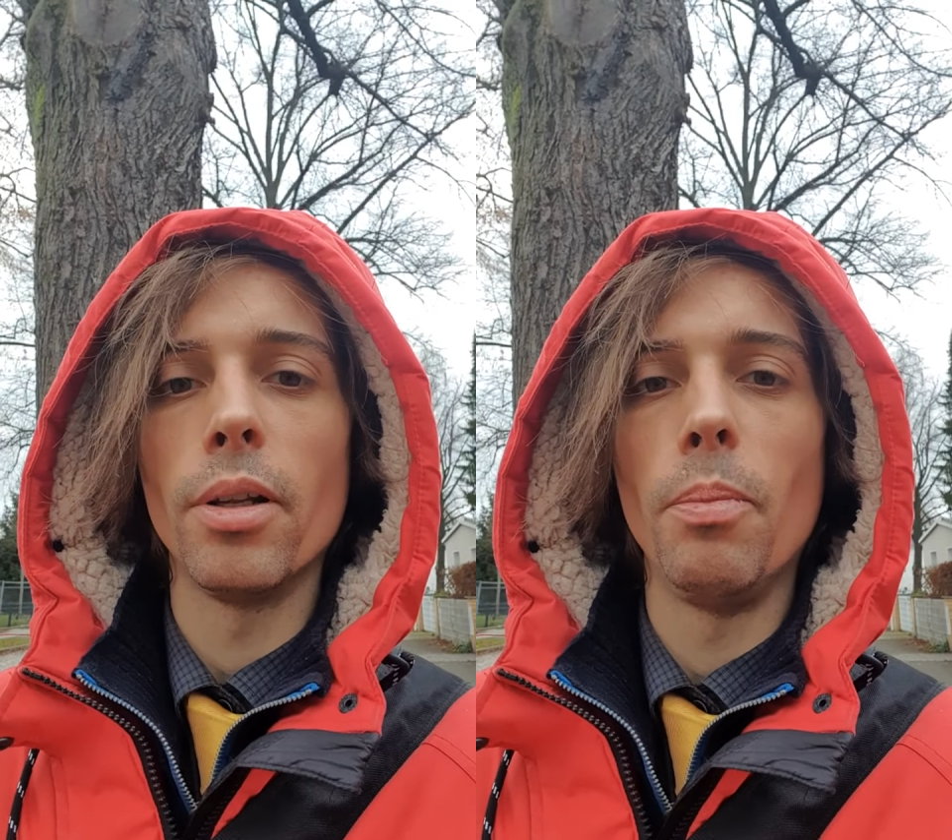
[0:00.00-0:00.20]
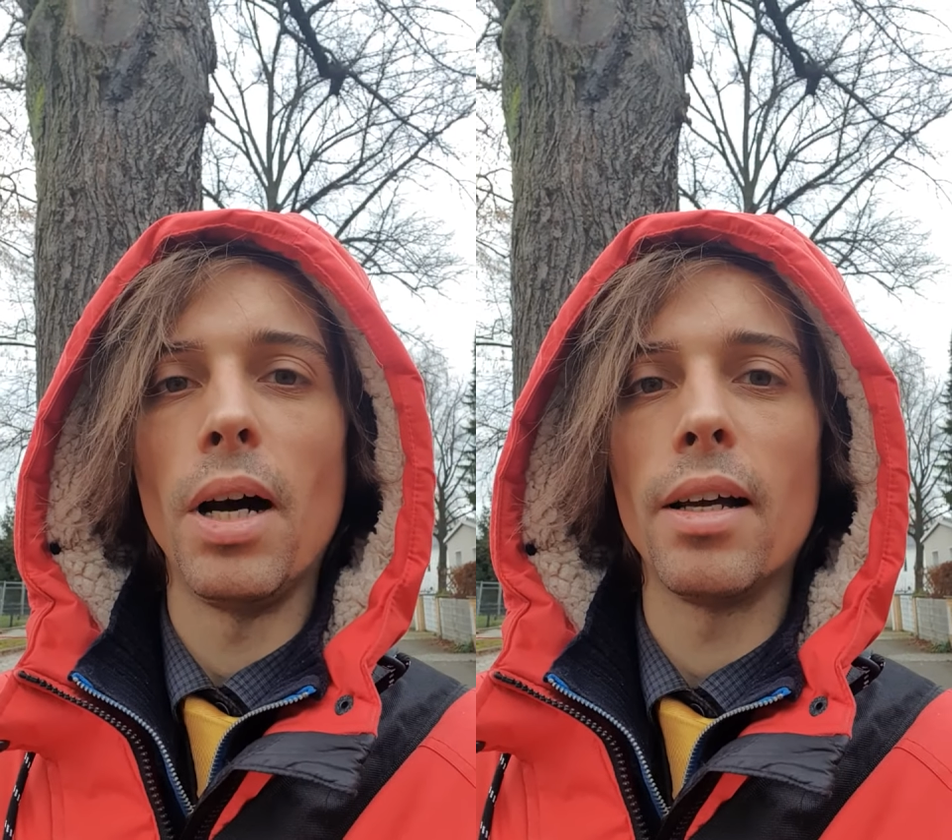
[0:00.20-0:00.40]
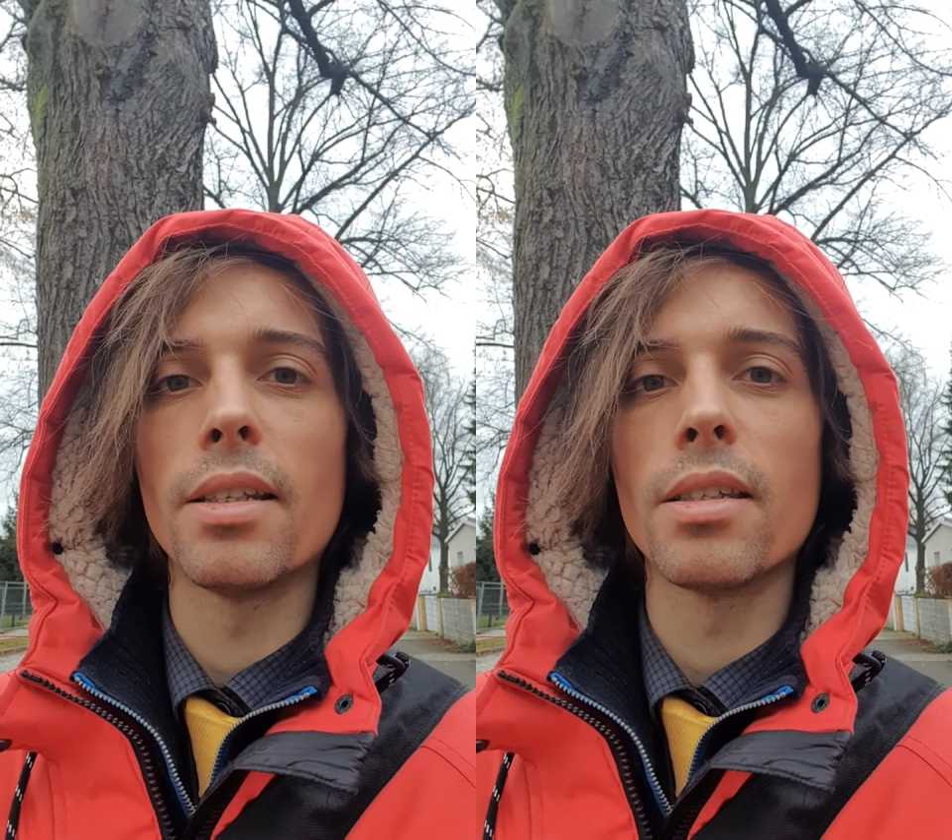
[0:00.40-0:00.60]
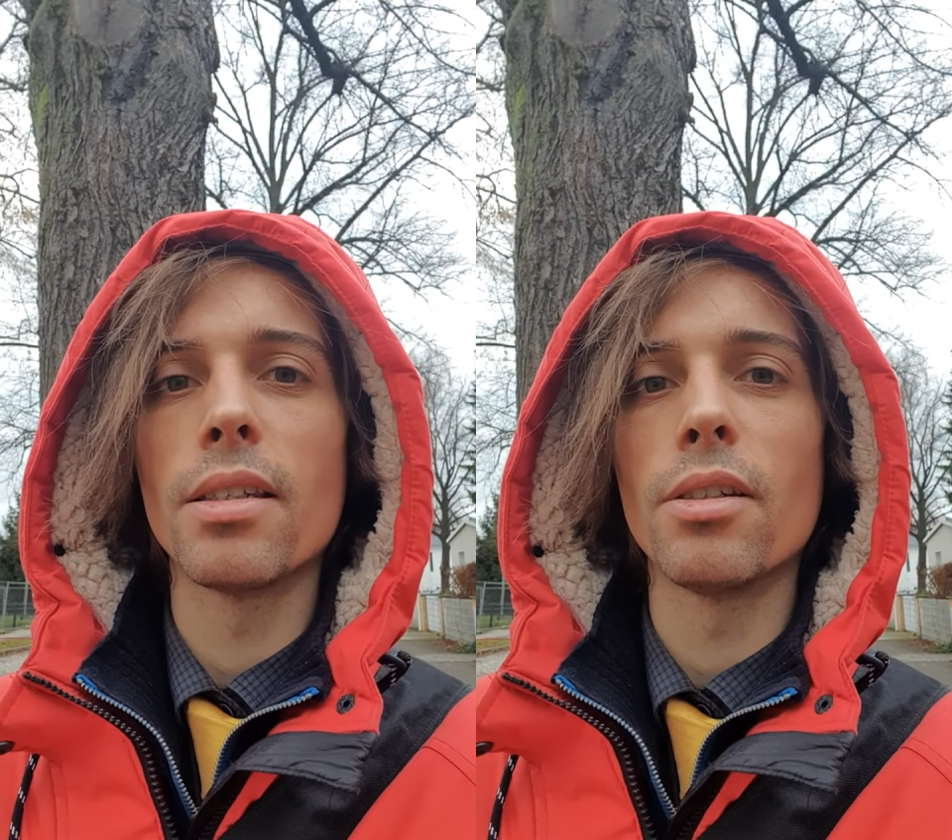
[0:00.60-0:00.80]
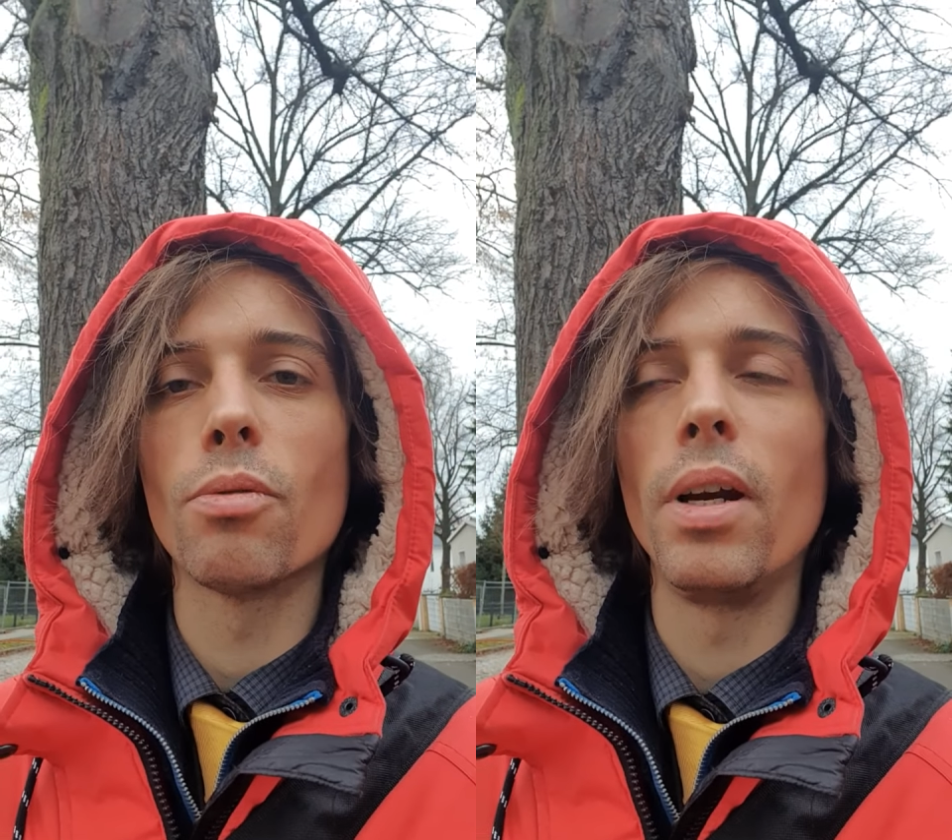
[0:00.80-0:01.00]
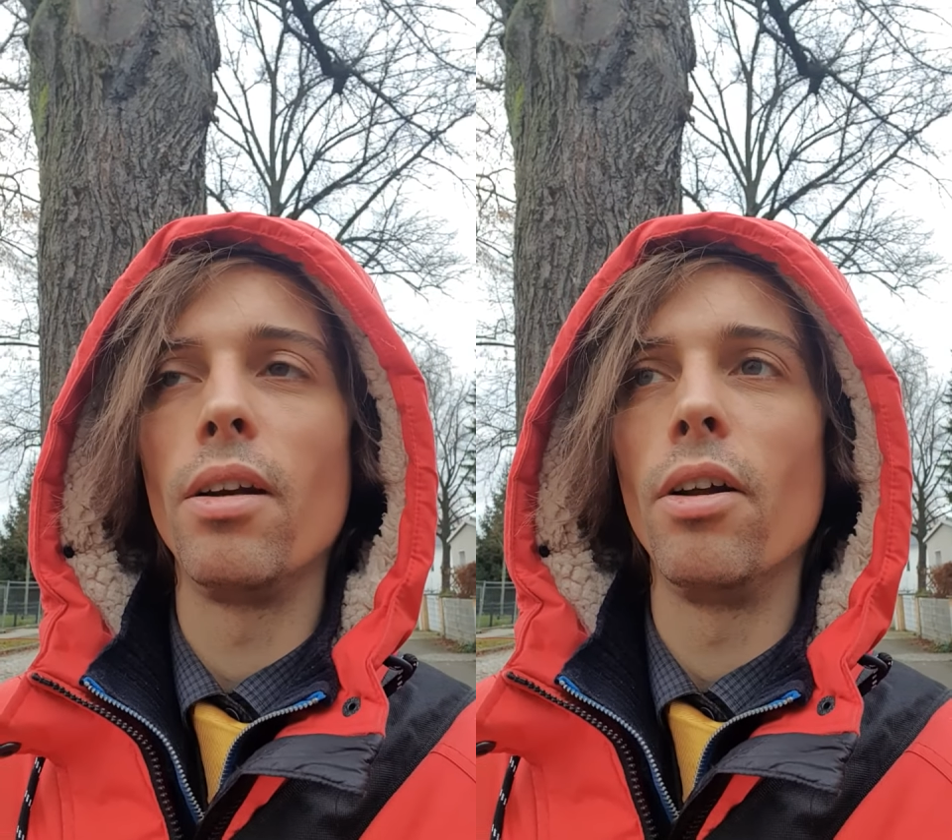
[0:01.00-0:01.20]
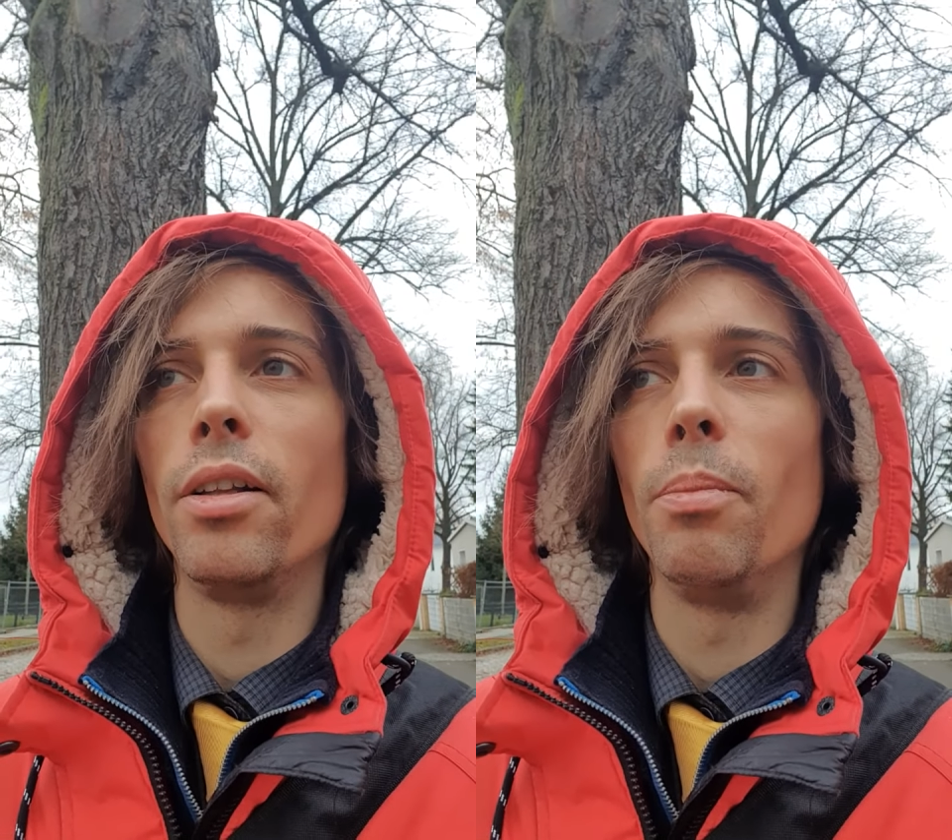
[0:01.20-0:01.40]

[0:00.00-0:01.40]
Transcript: the masks. It's written on the